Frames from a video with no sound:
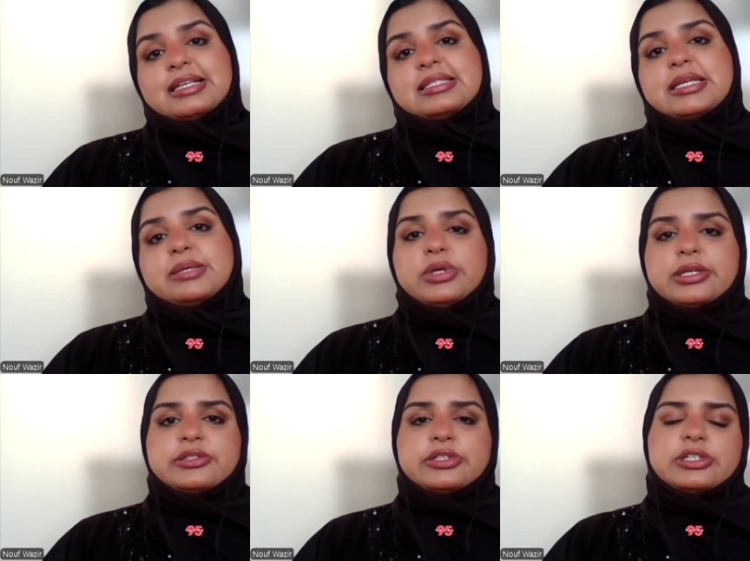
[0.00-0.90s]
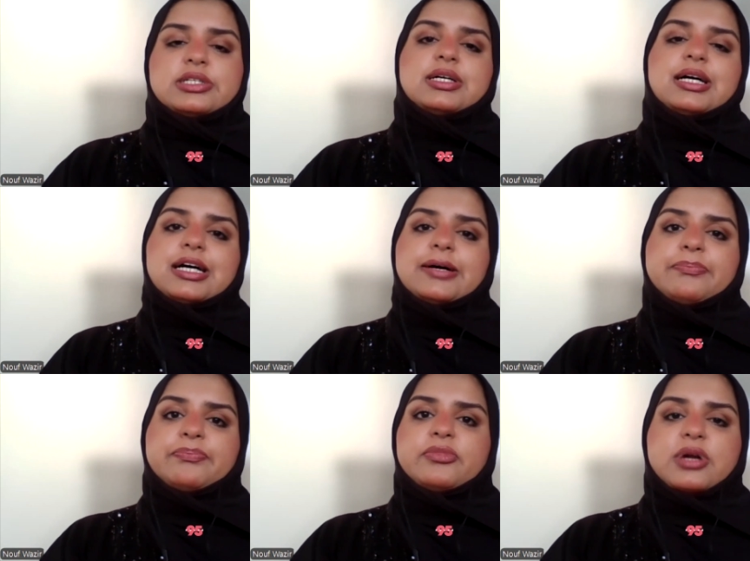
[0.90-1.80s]
The steam will in turn uh,
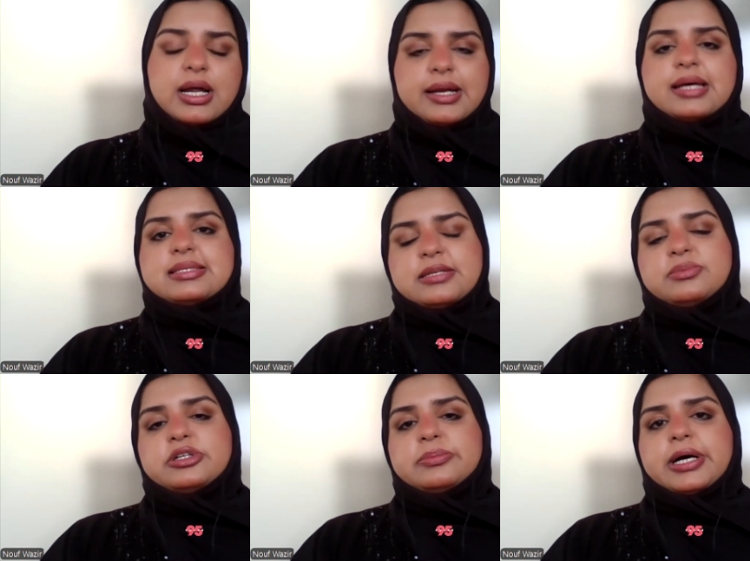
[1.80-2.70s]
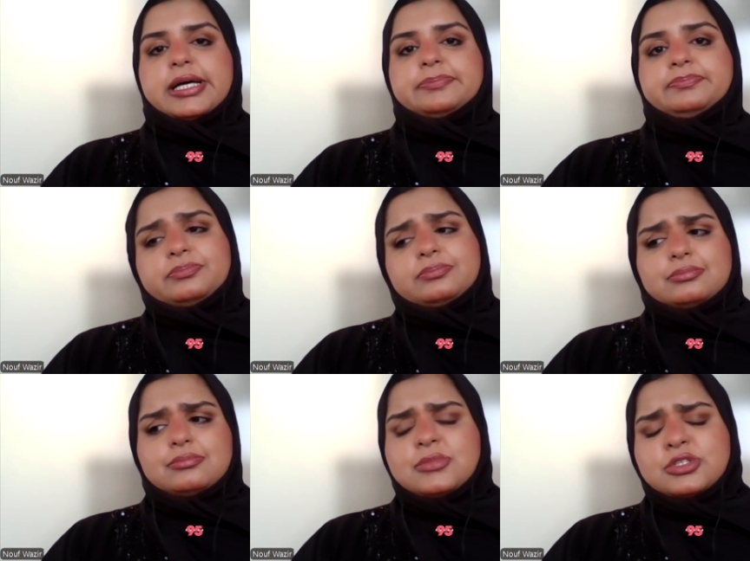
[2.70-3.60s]
run a steam turbine.
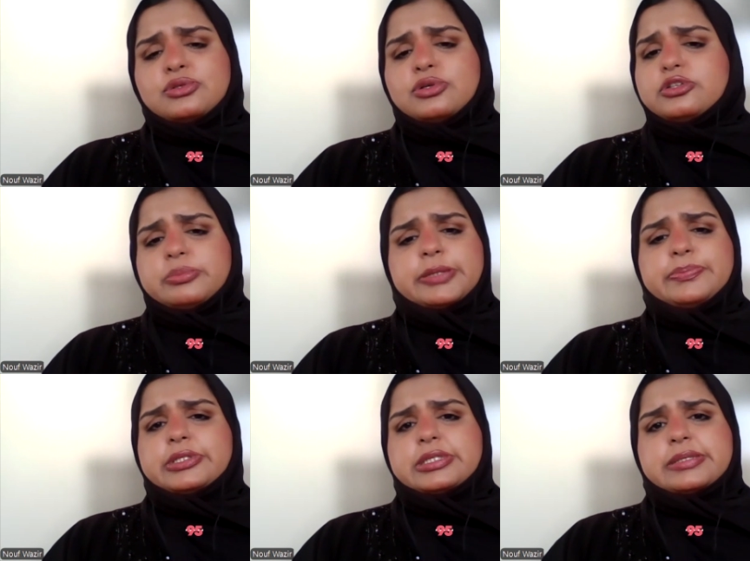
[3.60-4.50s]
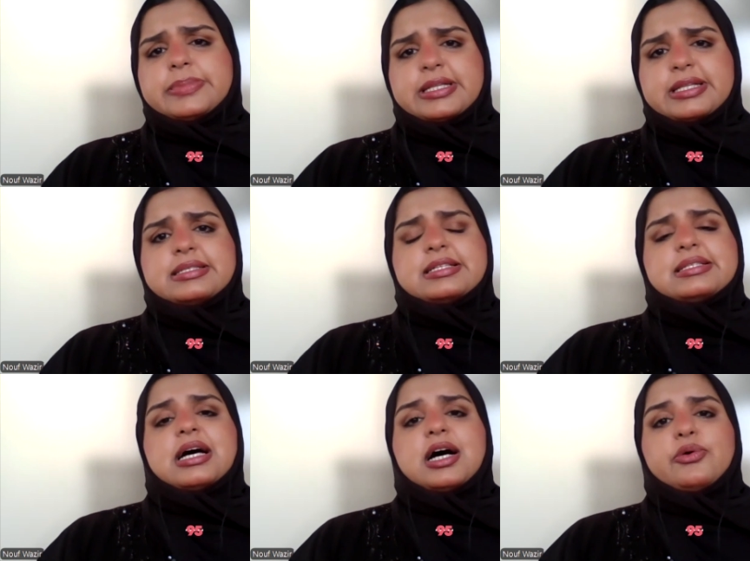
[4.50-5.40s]
So to be put simply, this
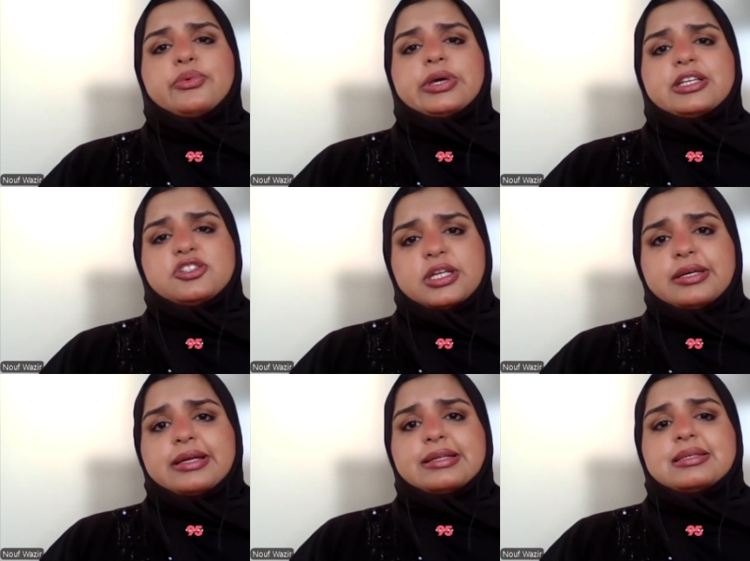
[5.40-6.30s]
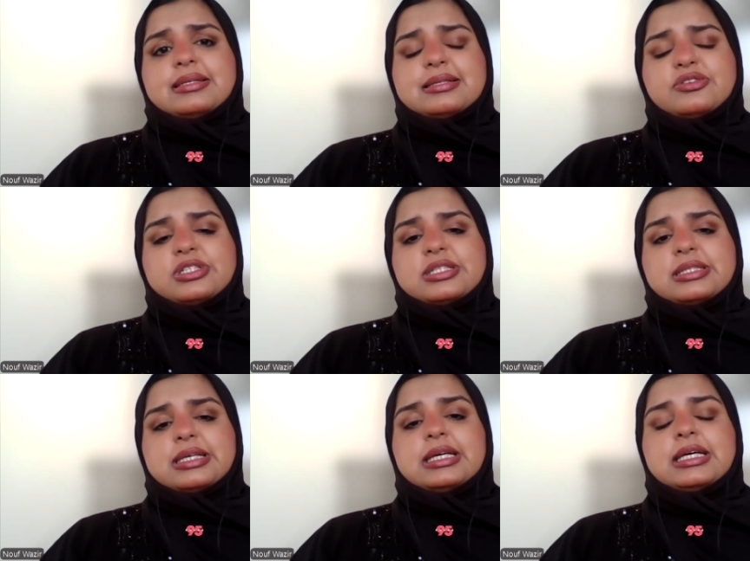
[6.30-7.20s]
is how we generate
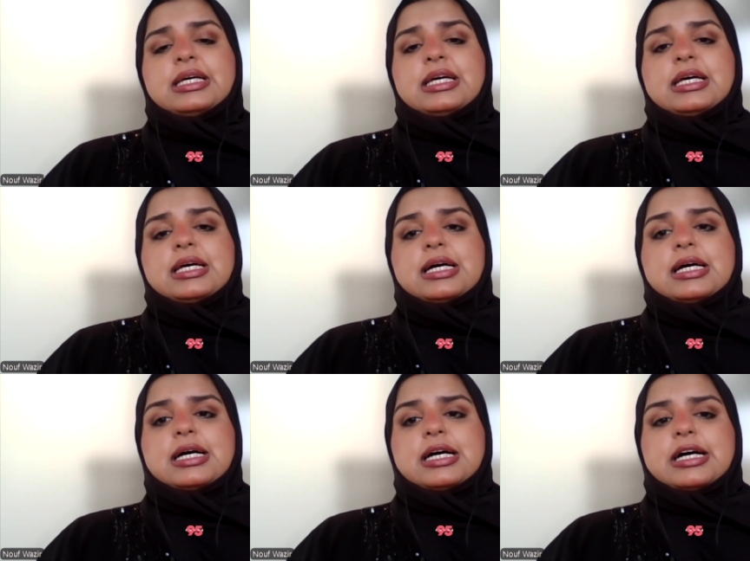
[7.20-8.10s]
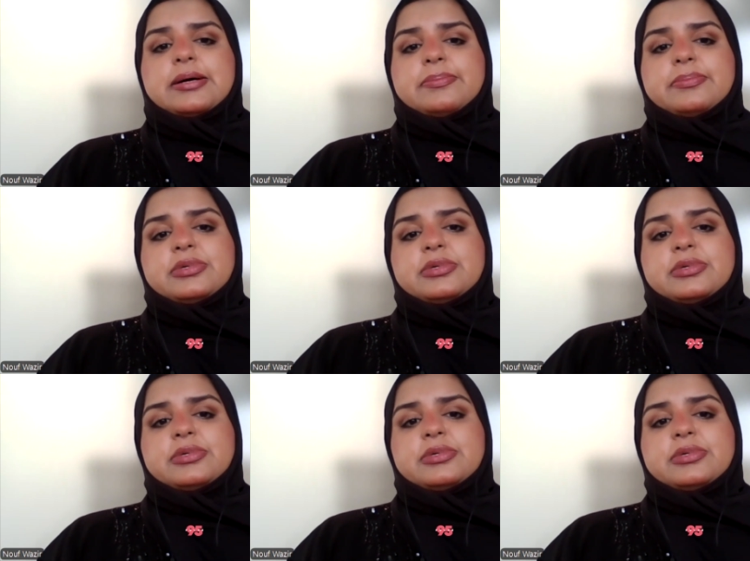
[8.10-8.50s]
electricity. Uh,